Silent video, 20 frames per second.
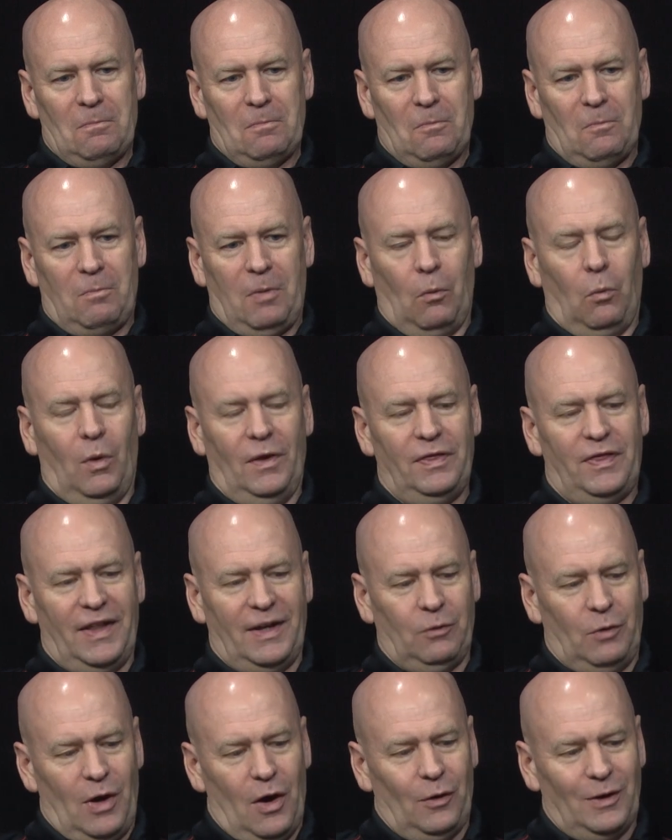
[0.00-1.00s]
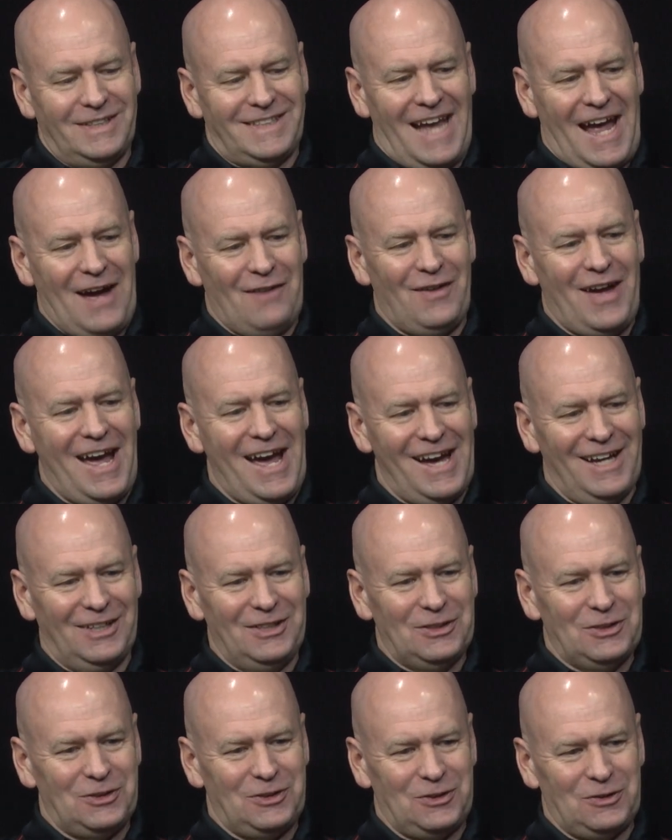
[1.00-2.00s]
but one thing we always have had
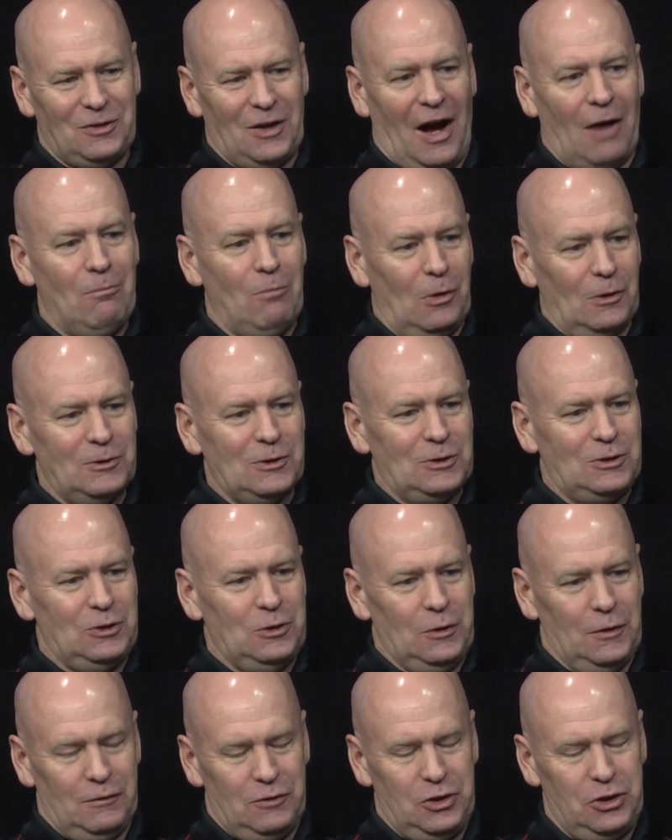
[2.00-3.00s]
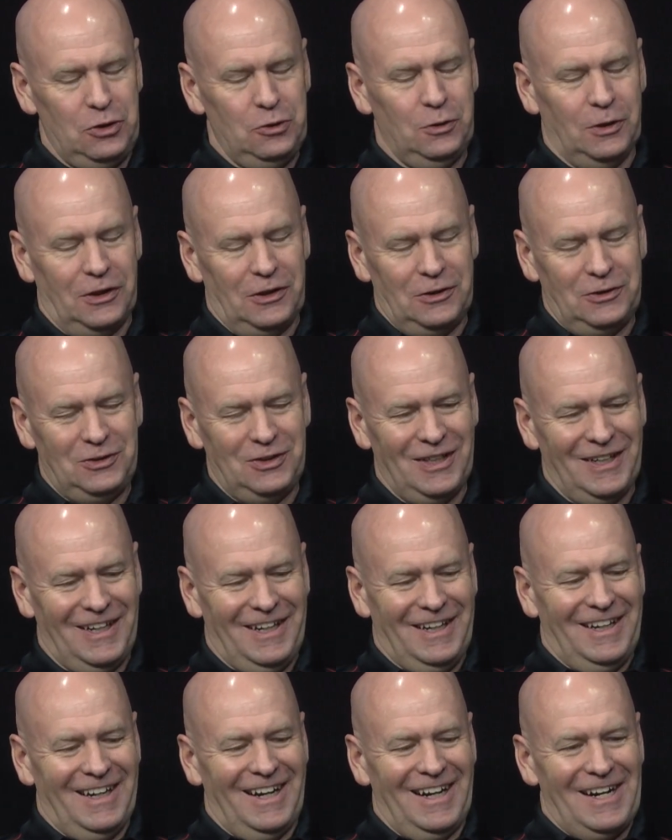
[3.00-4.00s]
is a multitude of shooters.
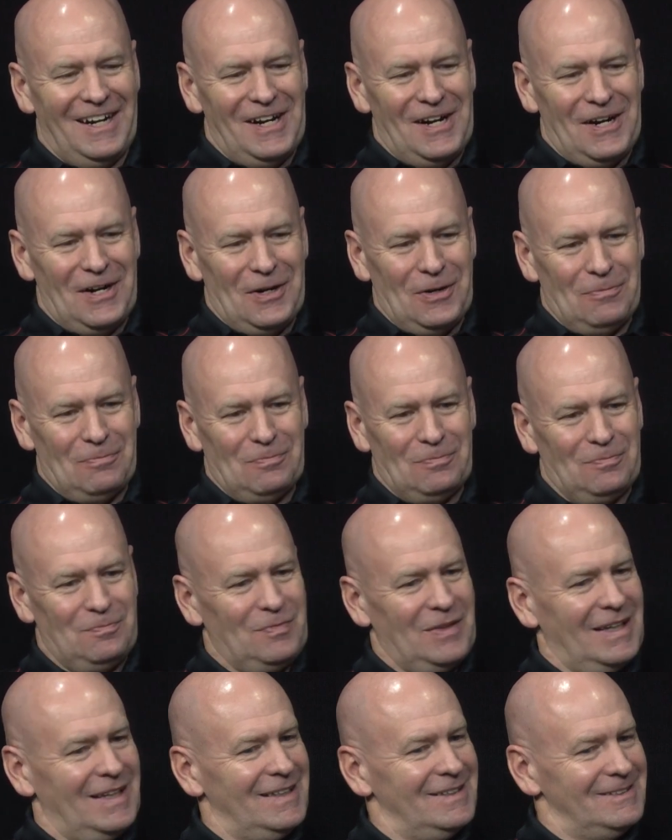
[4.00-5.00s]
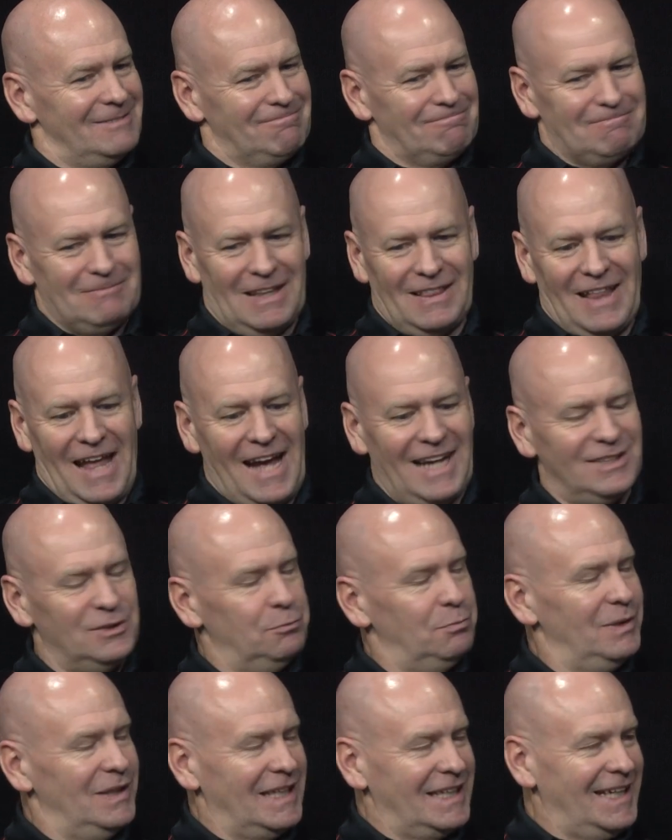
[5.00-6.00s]
Hasn't
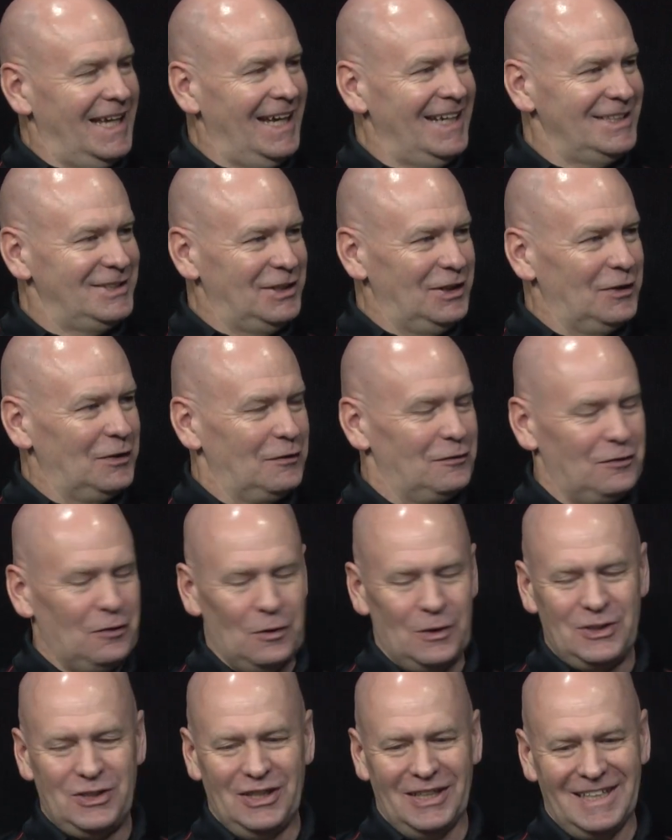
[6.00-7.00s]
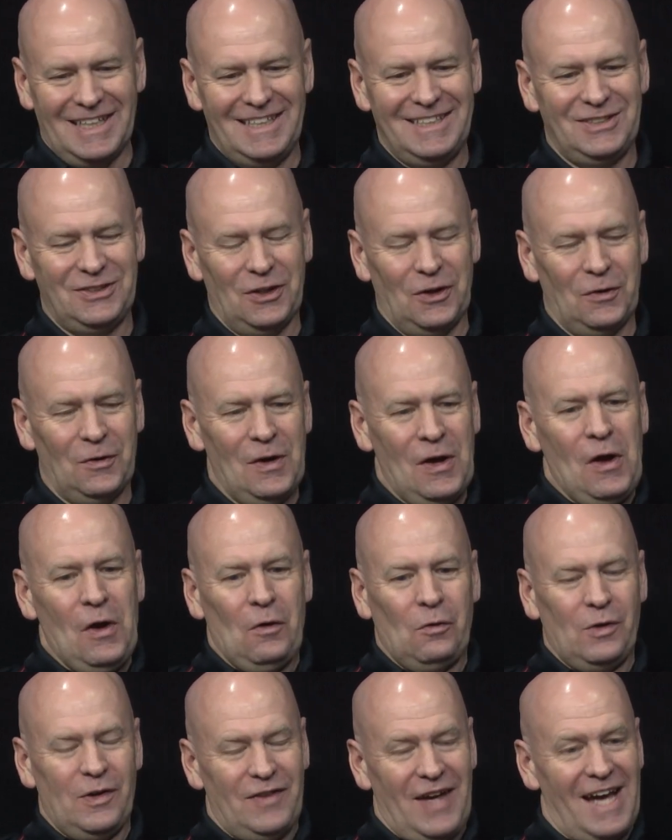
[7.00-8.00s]
been the case here, unfortunately. So
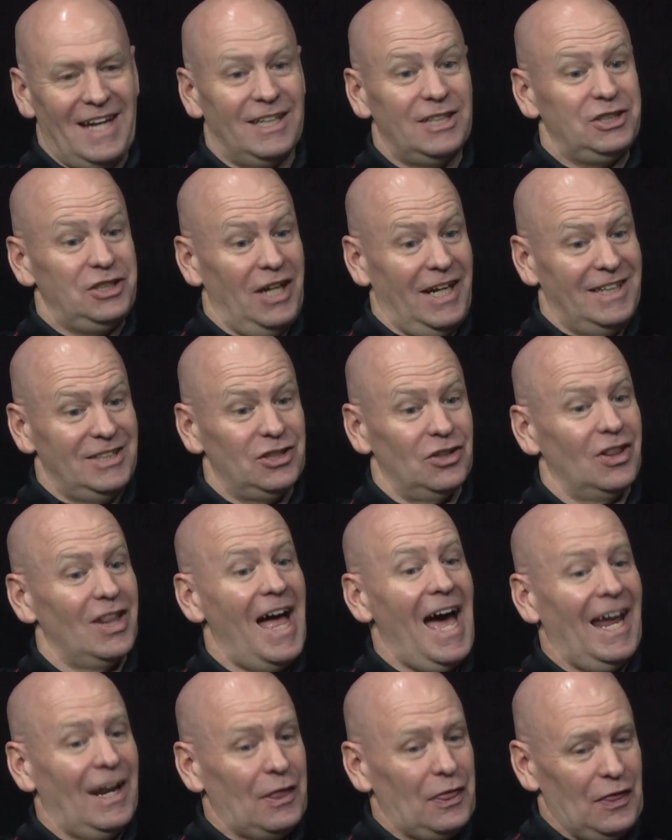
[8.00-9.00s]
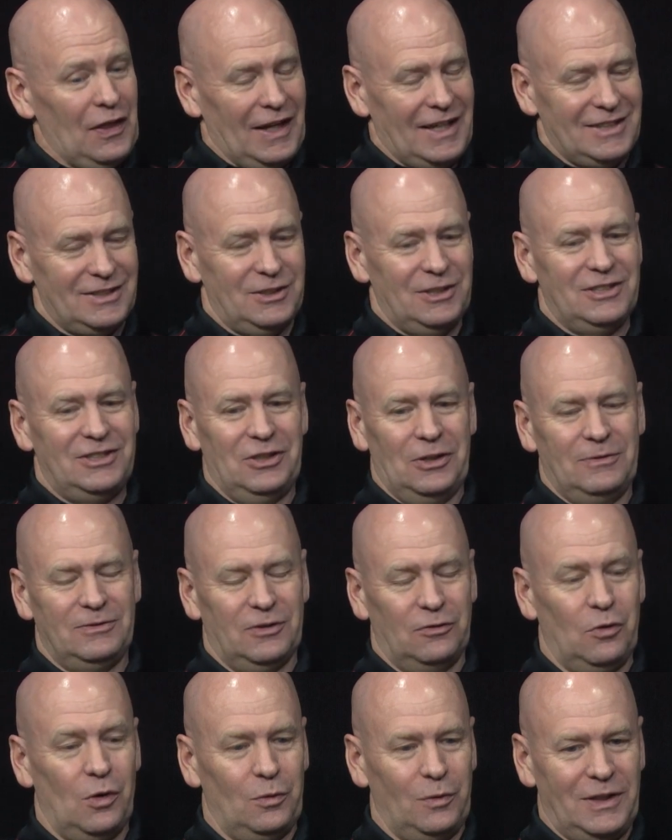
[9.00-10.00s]
we've had to change a lot of things in terms
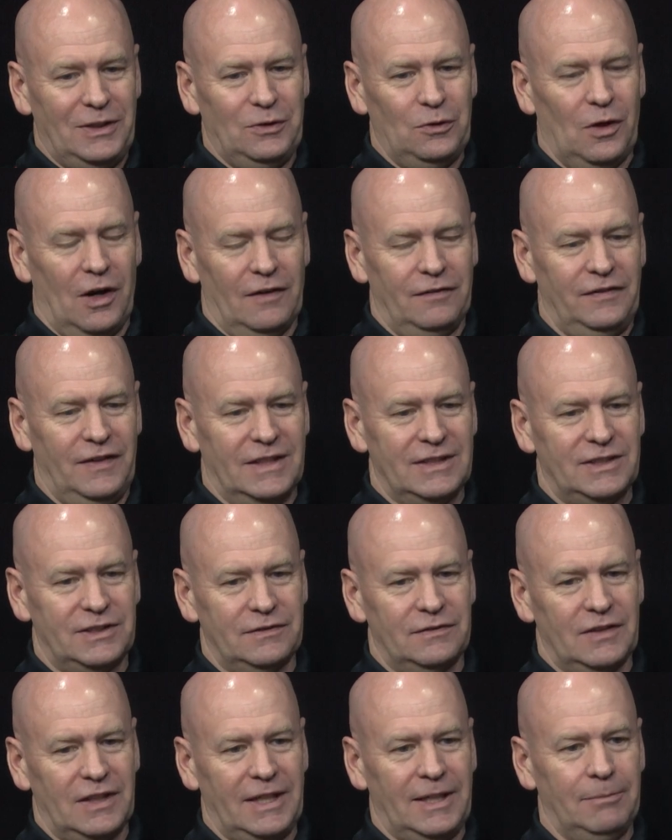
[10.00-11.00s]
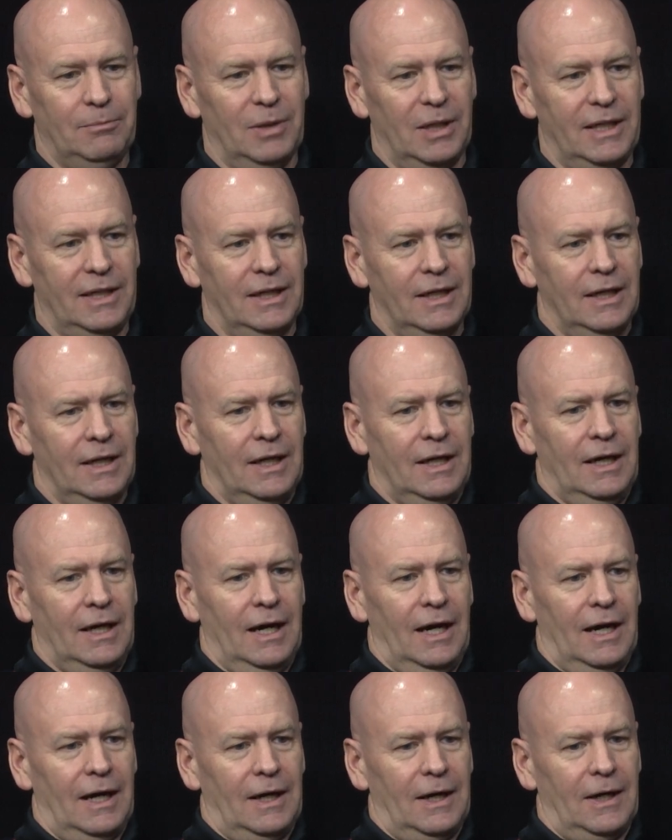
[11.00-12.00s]
of what we do offensively. But,
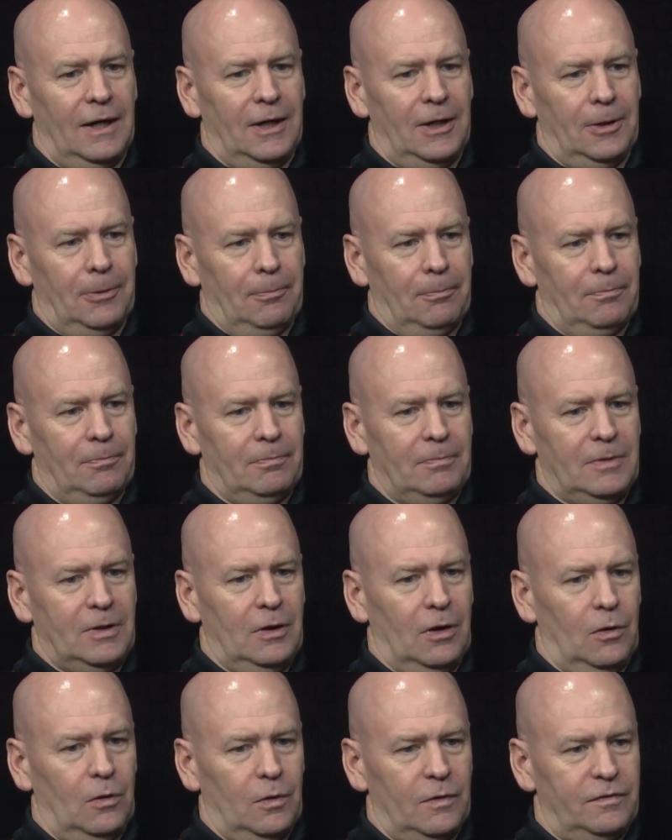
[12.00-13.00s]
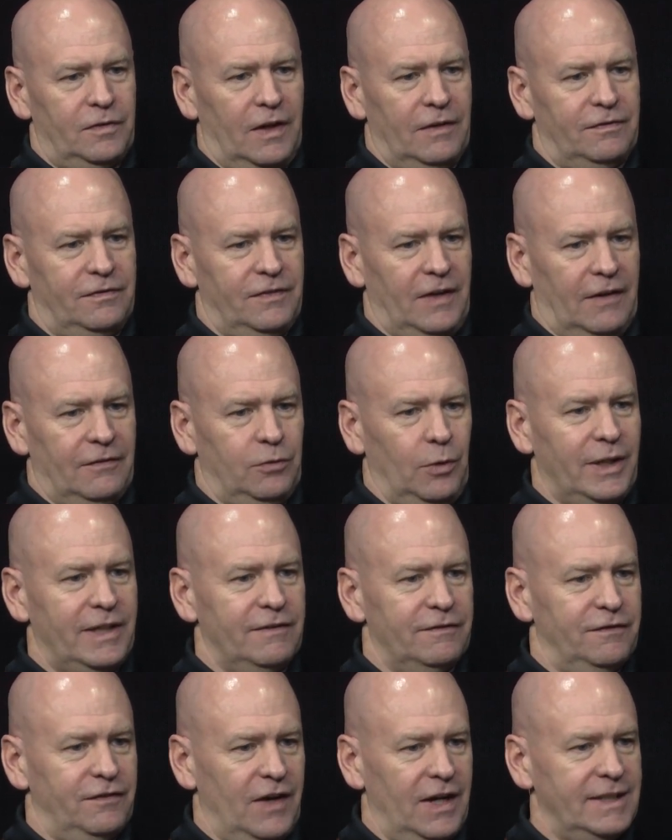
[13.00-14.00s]
you know, if we can
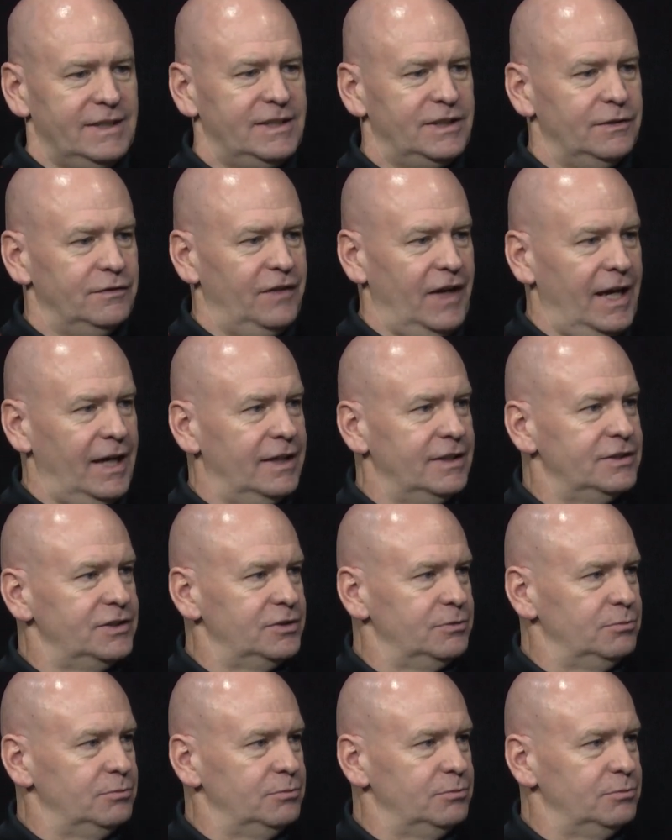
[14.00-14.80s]
find Savannah some